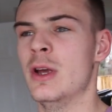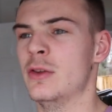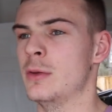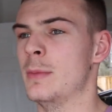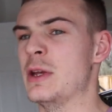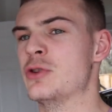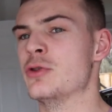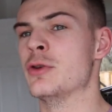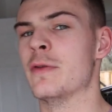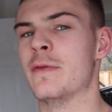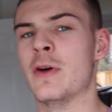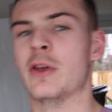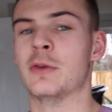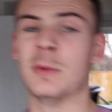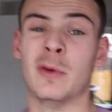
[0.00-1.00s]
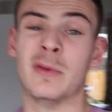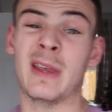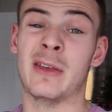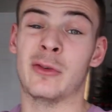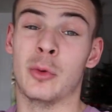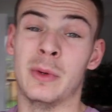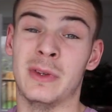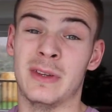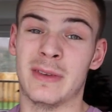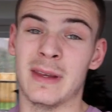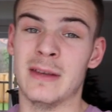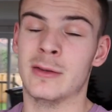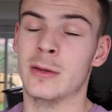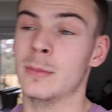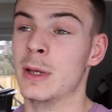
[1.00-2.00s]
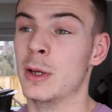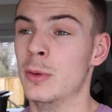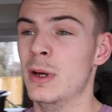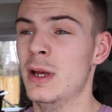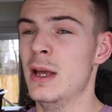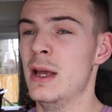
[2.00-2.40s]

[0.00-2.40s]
So make sure your first meal of the day is always a decent meal.